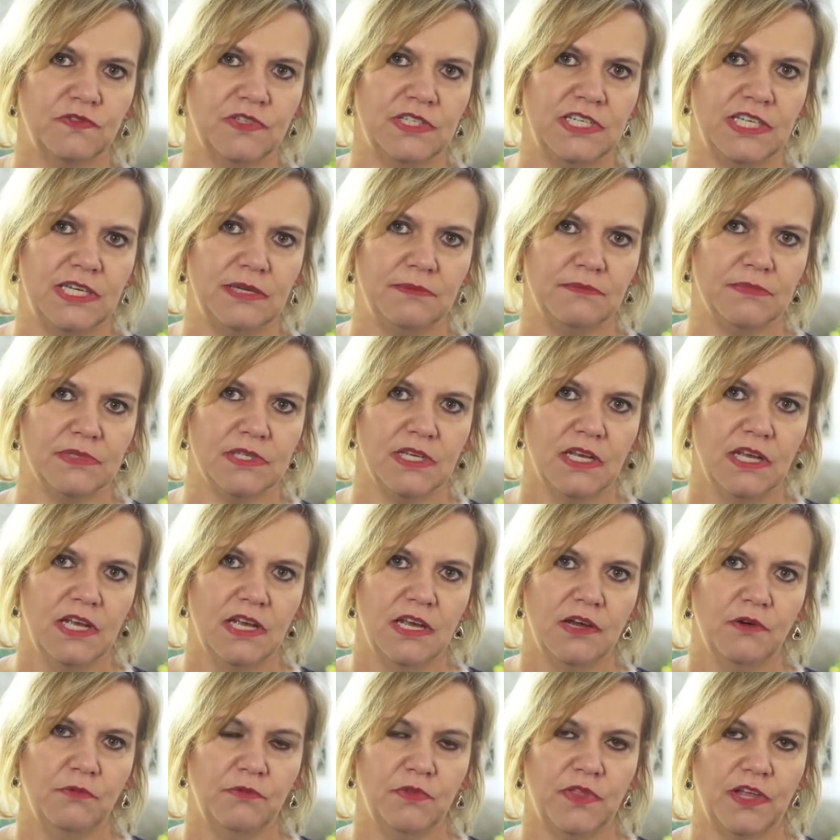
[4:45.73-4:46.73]
teams
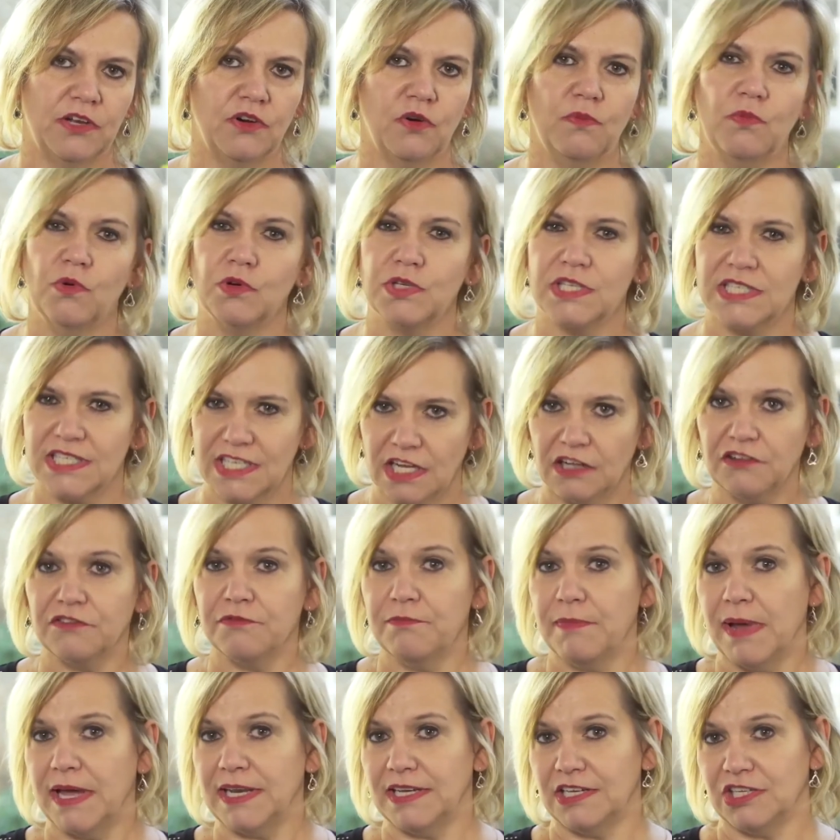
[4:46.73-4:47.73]
that are more
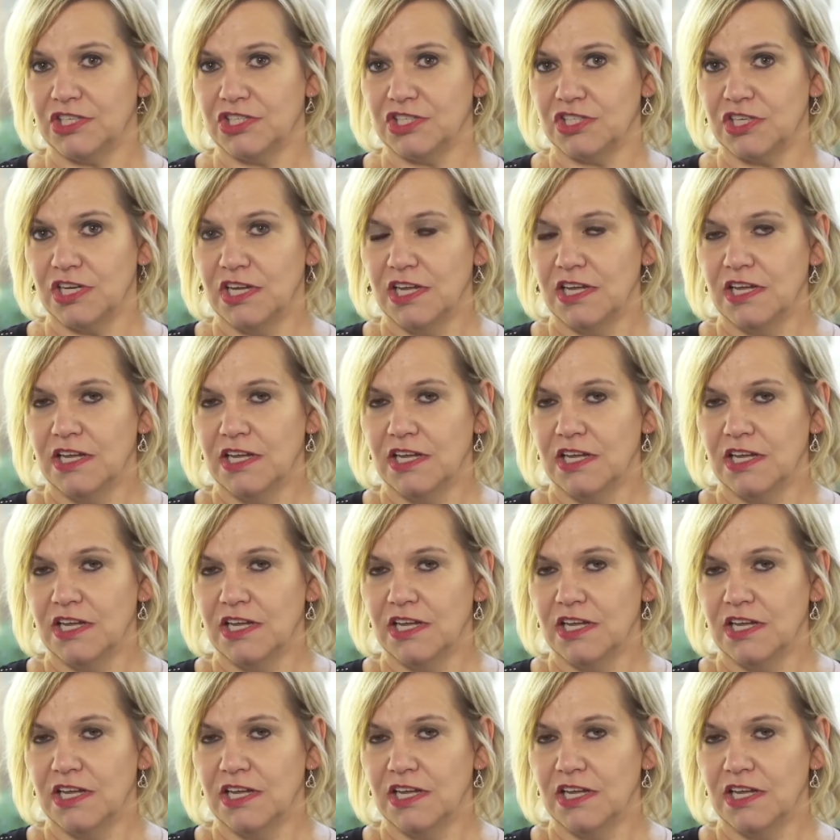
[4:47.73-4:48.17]
self-managed.